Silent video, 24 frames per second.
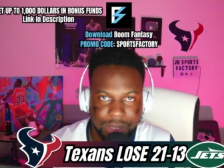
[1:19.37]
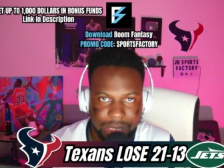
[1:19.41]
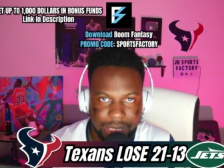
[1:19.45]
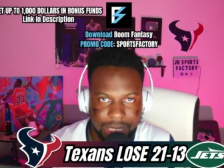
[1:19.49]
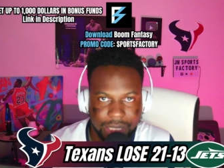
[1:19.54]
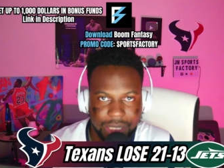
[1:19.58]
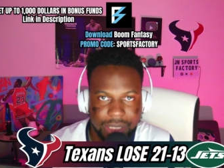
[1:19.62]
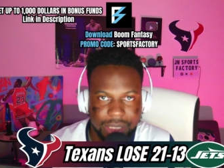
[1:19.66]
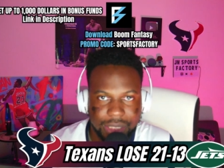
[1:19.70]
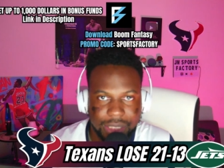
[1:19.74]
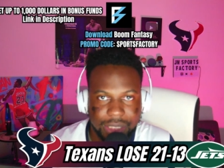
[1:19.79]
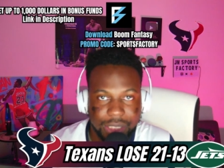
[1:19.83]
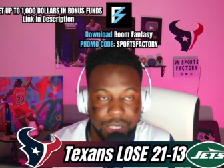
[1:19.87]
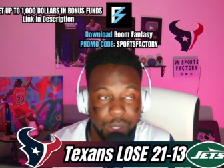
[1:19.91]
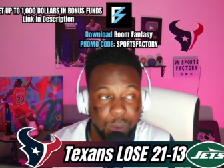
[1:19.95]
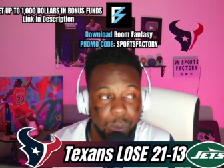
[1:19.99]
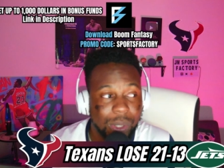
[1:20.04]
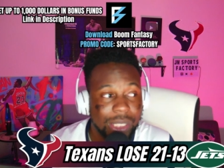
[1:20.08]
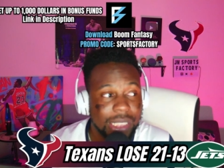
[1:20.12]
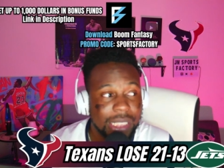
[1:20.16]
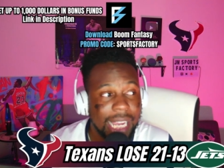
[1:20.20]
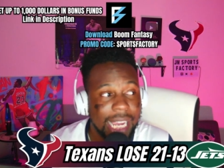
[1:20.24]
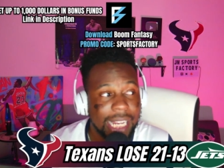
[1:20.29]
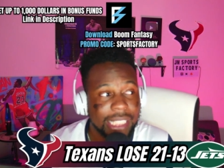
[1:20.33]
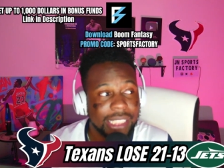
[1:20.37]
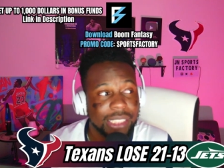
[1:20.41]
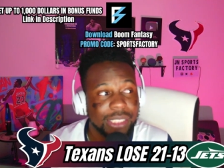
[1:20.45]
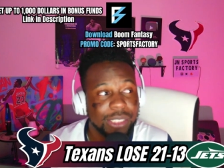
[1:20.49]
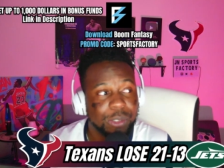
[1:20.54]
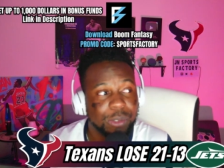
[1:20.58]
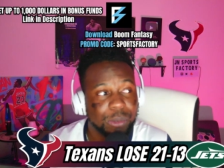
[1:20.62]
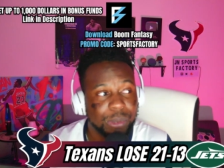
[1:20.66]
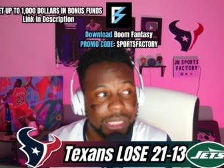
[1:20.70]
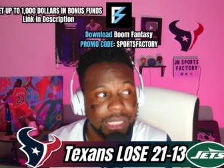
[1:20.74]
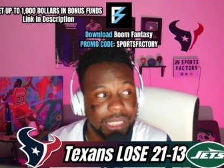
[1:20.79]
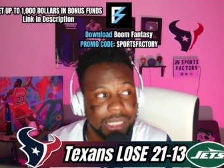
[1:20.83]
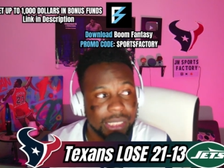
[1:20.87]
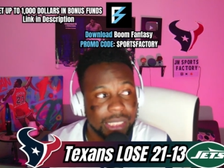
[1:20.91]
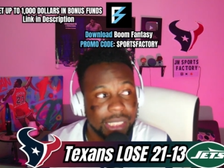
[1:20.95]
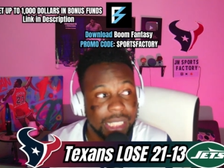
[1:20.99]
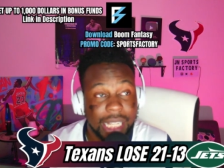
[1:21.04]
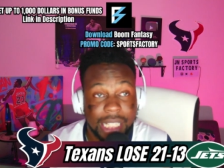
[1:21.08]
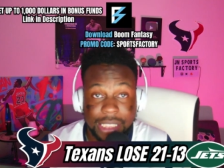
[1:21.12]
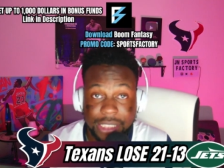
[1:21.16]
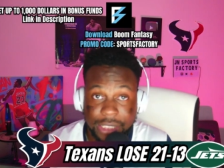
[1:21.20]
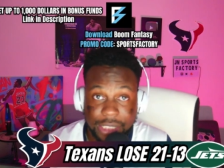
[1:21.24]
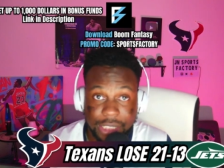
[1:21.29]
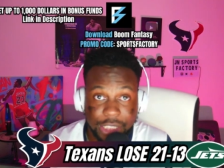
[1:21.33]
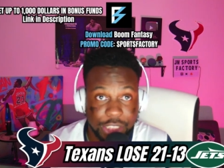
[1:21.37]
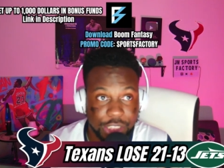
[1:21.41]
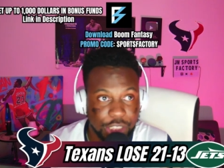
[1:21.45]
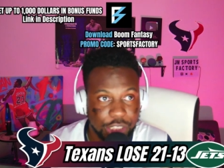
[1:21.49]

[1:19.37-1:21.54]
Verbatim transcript: there when Kenyon Green is